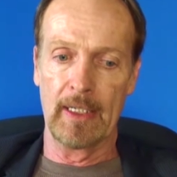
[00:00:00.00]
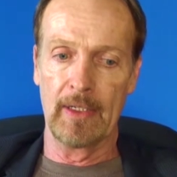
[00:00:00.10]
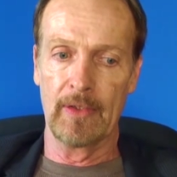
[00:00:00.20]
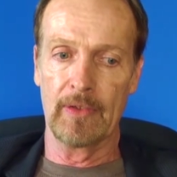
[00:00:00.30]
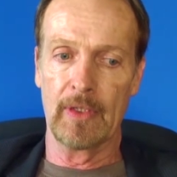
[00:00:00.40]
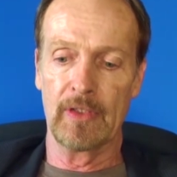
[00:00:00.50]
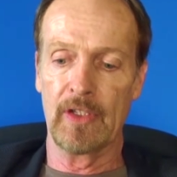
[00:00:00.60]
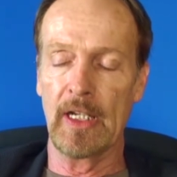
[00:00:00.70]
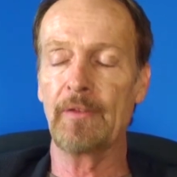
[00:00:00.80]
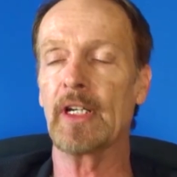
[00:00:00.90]
is
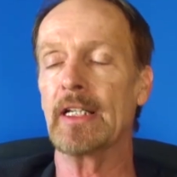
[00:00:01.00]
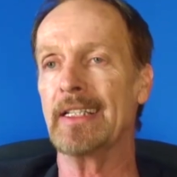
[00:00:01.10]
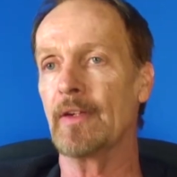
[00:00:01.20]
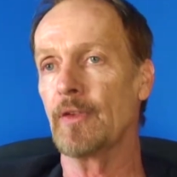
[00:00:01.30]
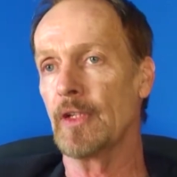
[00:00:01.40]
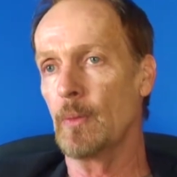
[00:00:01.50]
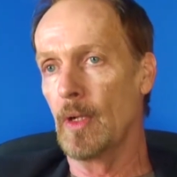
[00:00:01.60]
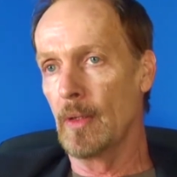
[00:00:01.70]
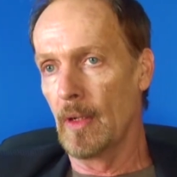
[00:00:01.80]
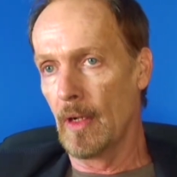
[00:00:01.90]
significantly different than
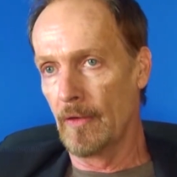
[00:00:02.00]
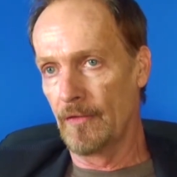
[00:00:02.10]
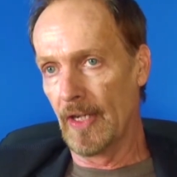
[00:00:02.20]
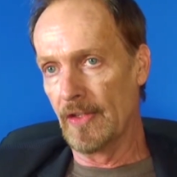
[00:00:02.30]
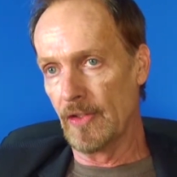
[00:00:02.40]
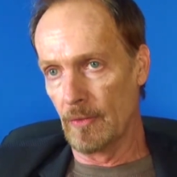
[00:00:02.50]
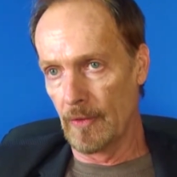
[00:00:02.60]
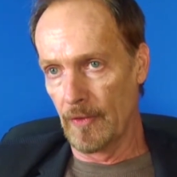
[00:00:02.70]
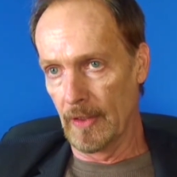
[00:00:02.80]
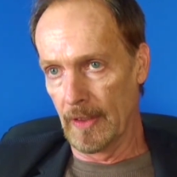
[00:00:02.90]
what our face is
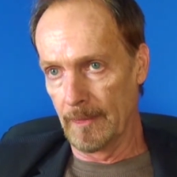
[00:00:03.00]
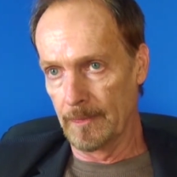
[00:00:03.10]
revealing.